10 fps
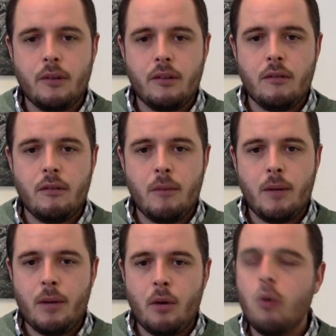There may
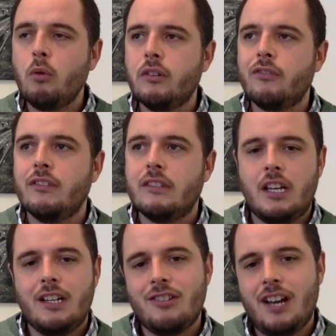be a whole different
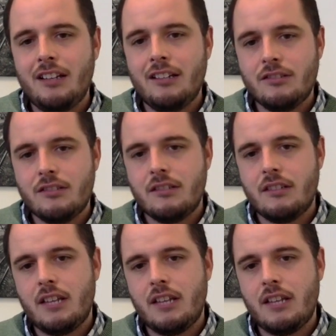set of challenges that